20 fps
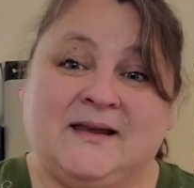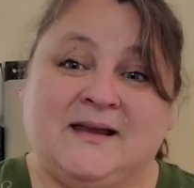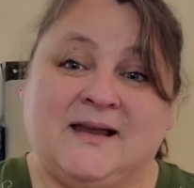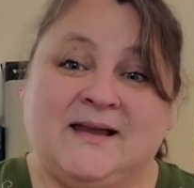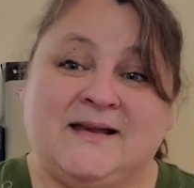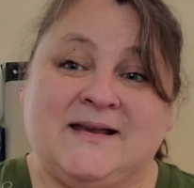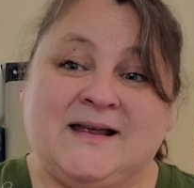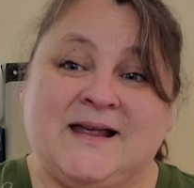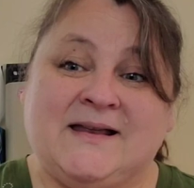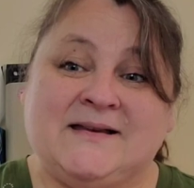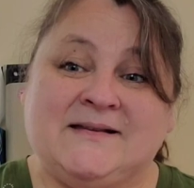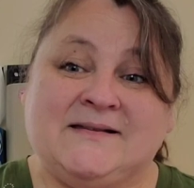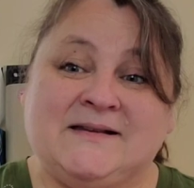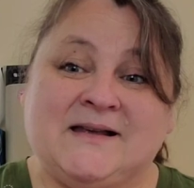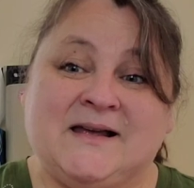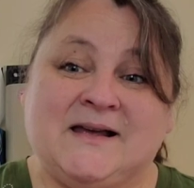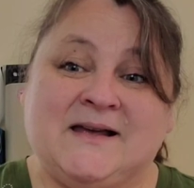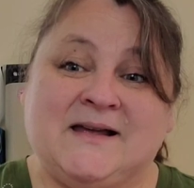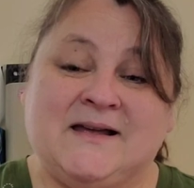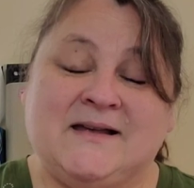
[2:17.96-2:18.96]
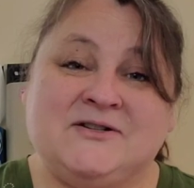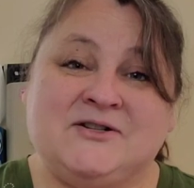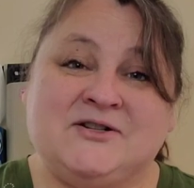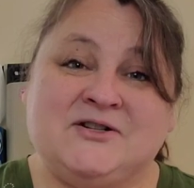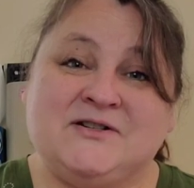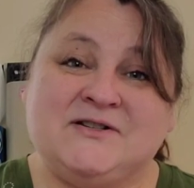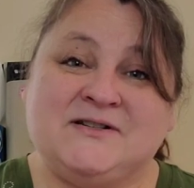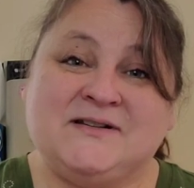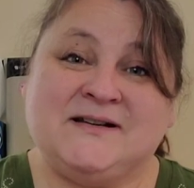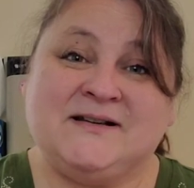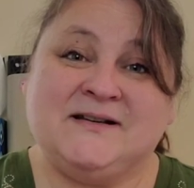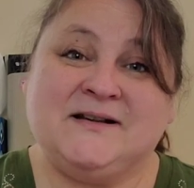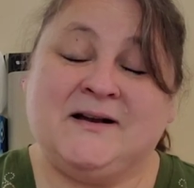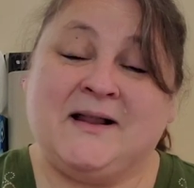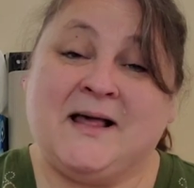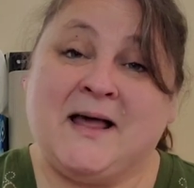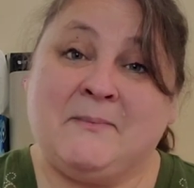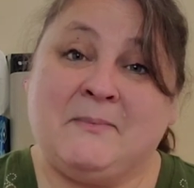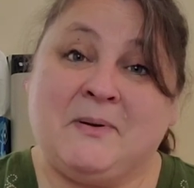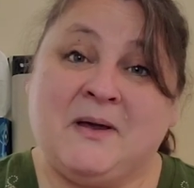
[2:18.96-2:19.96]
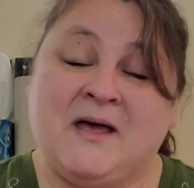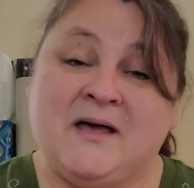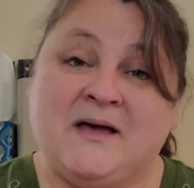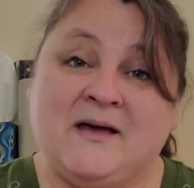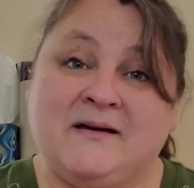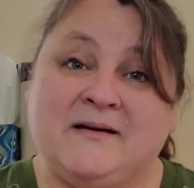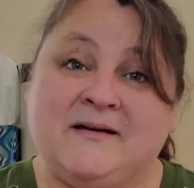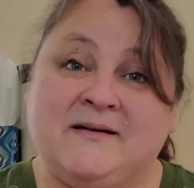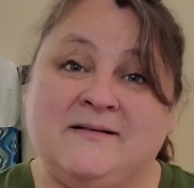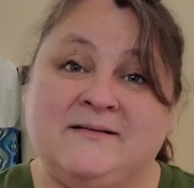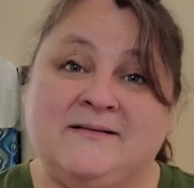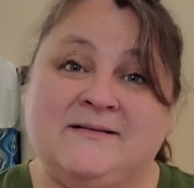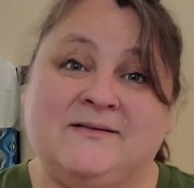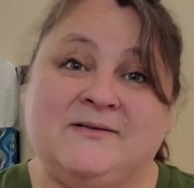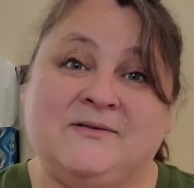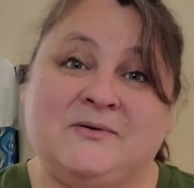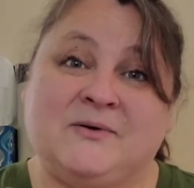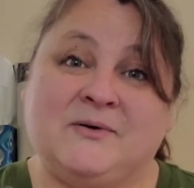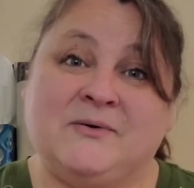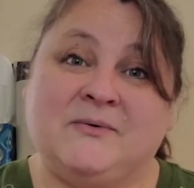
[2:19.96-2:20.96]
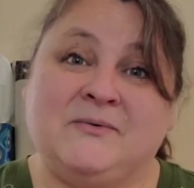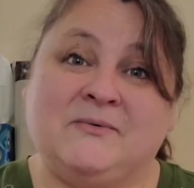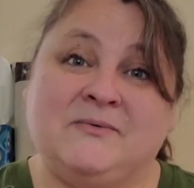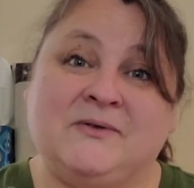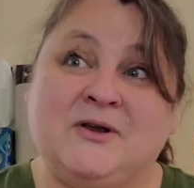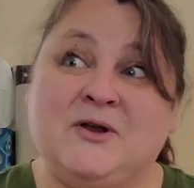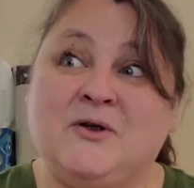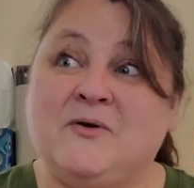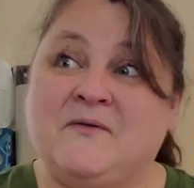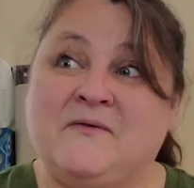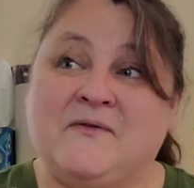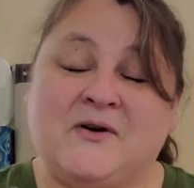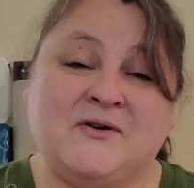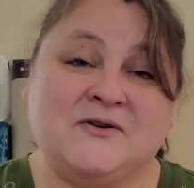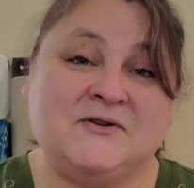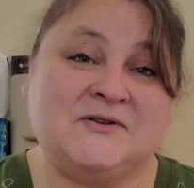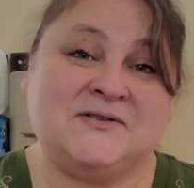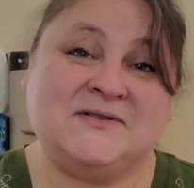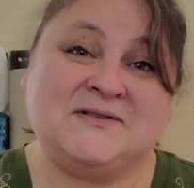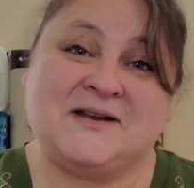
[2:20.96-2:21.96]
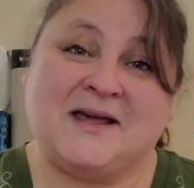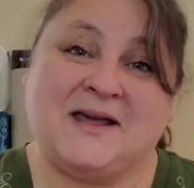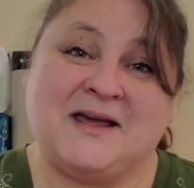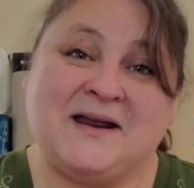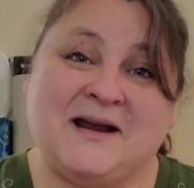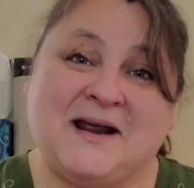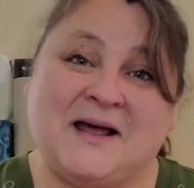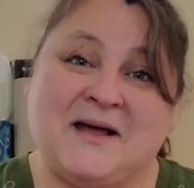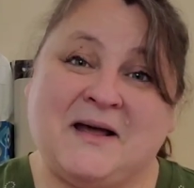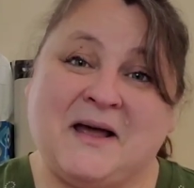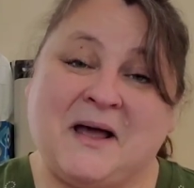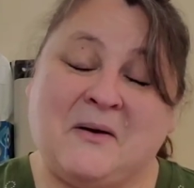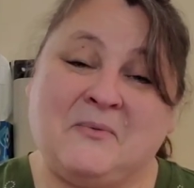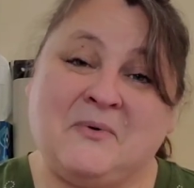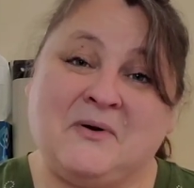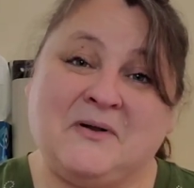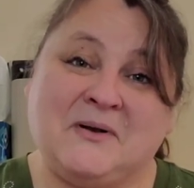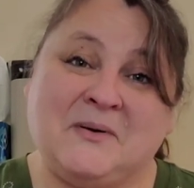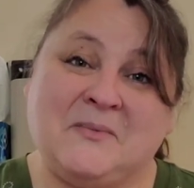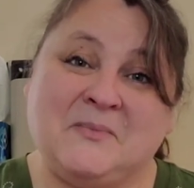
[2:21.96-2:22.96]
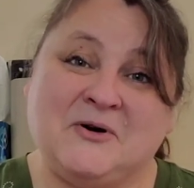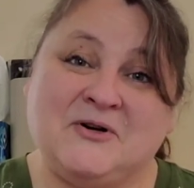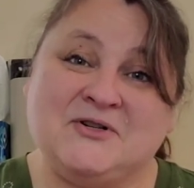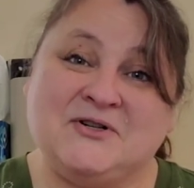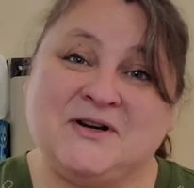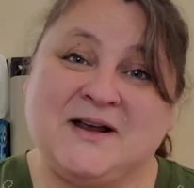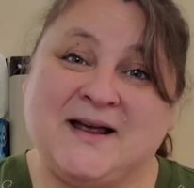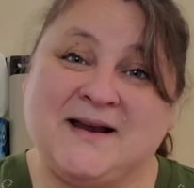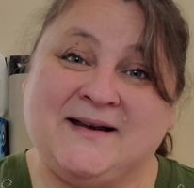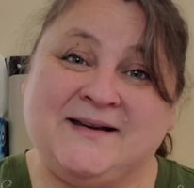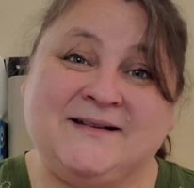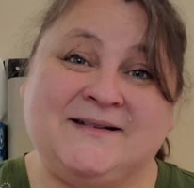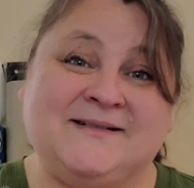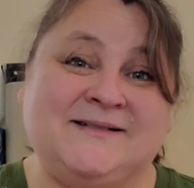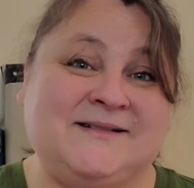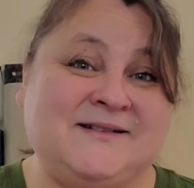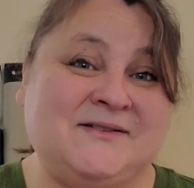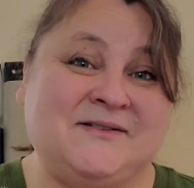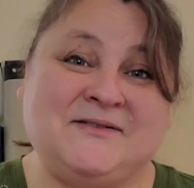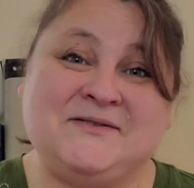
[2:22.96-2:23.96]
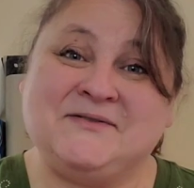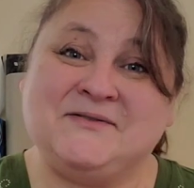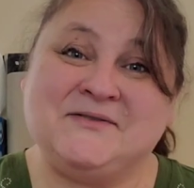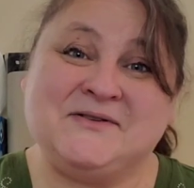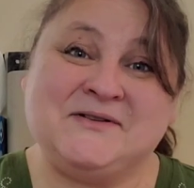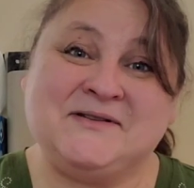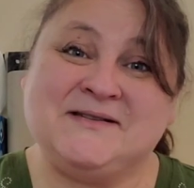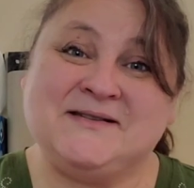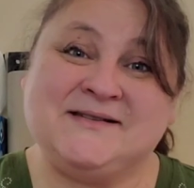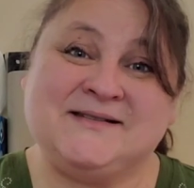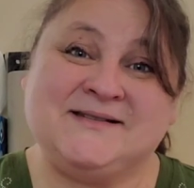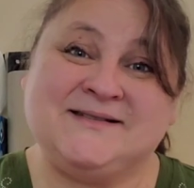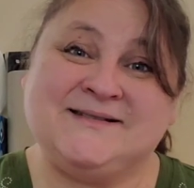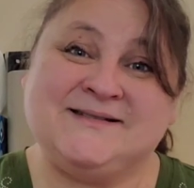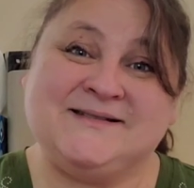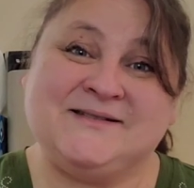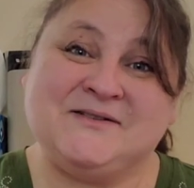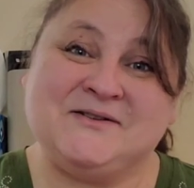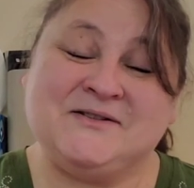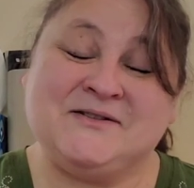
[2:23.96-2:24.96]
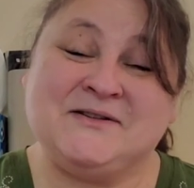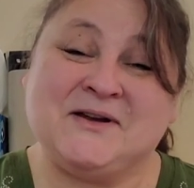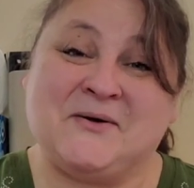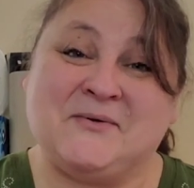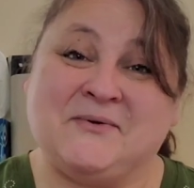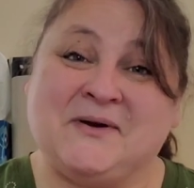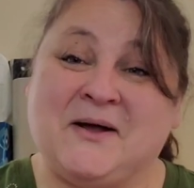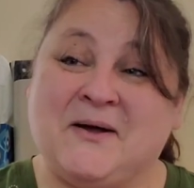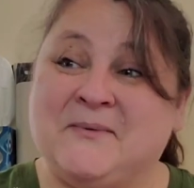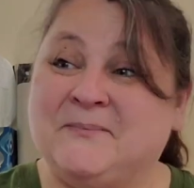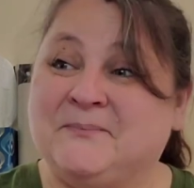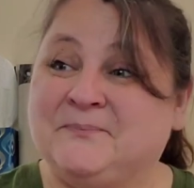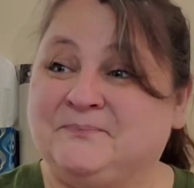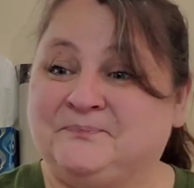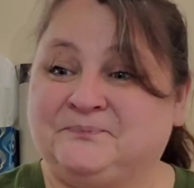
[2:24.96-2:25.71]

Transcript: it, it's a, uh, it's just a little happy hug through the universe and I, I really appreciate it you, you just you just don't know